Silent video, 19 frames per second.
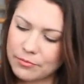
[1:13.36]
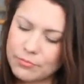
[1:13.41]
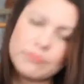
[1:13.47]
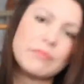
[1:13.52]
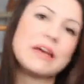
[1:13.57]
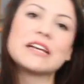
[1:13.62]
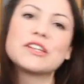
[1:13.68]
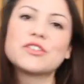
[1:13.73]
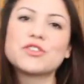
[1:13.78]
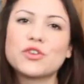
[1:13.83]

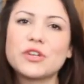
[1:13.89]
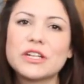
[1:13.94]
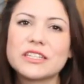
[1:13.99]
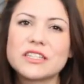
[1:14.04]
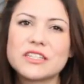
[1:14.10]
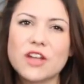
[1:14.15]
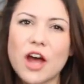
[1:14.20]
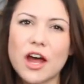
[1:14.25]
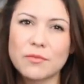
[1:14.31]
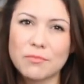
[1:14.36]
Make sure
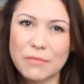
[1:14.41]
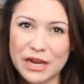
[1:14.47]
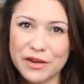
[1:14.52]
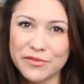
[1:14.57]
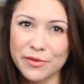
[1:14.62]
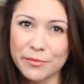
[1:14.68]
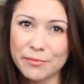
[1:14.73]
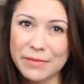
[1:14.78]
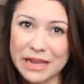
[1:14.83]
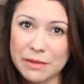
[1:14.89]
it's not made
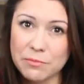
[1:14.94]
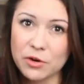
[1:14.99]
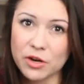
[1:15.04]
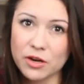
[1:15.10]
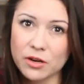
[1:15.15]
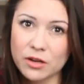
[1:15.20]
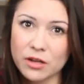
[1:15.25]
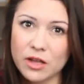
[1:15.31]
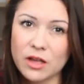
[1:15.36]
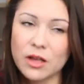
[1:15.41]
from
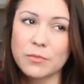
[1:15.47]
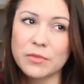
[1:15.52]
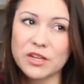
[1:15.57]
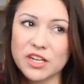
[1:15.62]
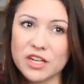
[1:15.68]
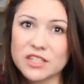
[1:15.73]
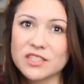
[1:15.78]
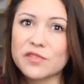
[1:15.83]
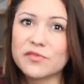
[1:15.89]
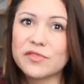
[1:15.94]
paper,
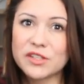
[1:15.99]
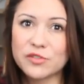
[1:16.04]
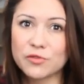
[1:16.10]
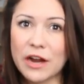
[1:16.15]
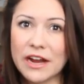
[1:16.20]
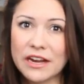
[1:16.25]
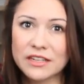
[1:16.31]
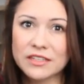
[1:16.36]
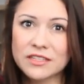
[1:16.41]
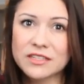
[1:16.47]
because if it
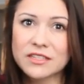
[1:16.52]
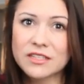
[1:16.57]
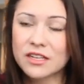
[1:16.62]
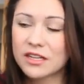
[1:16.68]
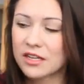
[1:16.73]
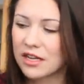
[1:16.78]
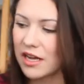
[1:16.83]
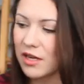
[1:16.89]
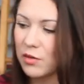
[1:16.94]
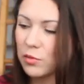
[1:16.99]
rains
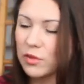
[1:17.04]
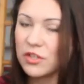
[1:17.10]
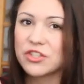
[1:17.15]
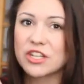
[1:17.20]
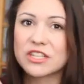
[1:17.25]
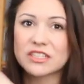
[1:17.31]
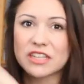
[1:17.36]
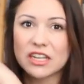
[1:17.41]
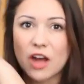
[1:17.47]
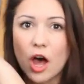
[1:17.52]
it will
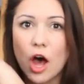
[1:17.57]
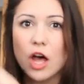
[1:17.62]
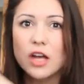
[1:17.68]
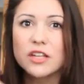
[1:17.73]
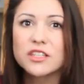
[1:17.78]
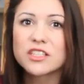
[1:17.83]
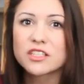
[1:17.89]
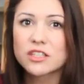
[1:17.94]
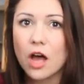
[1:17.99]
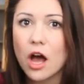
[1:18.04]
just get
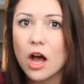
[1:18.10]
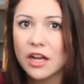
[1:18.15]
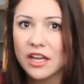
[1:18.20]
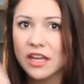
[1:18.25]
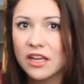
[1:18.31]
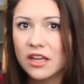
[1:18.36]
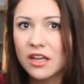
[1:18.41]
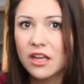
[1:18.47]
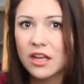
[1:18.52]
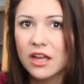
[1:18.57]
all
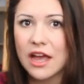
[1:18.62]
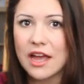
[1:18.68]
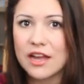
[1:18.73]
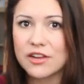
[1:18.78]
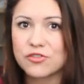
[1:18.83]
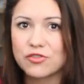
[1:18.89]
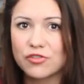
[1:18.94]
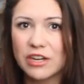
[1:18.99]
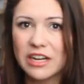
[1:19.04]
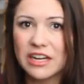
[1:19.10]
soggy
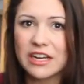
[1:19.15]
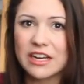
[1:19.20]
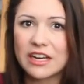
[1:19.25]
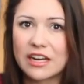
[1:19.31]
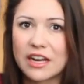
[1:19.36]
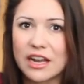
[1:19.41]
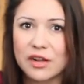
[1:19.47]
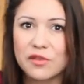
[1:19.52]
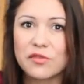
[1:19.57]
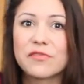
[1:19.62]
and really
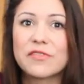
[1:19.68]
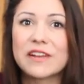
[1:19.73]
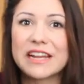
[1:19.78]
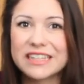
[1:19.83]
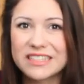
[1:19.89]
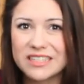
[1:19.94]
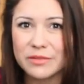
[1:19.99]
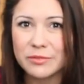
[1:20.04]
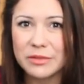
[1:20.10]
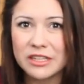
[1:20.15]
like
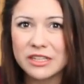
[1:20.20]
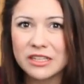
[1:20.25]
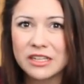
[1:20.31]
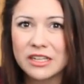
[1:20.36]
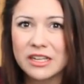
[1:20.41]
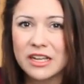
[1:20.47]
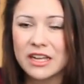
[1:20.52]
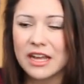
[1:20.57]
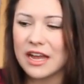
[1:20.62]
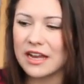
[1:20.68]
flexible,
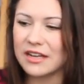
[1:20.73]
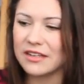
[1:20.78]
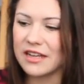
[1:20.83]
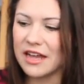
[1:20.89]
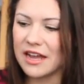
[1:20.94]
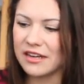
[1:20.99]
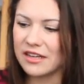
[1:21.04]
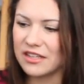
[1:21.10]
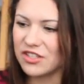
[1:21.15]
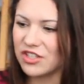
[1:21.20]
and
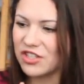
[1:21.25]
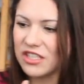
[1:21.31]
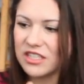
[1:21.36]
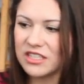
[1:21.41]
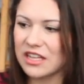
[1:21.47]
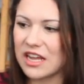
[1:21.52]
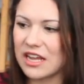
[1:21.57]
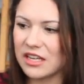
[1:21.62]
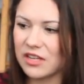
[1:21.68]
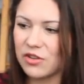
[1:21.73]
then it's
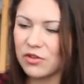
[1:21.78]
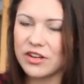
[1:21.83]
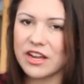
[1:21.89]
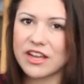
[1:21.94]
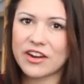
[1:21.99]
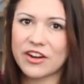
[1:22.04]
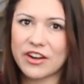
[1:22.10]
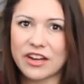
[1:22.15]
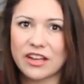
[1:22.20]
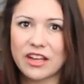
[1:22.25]
just like you're
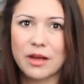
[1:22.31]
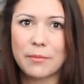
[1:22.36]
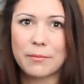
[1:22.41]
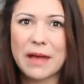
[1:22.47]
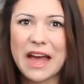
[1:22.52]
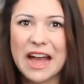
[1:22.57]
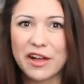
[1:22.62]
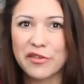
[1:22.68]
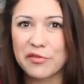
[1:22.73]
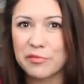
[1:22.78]
carrying a
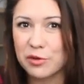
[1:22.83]
bag of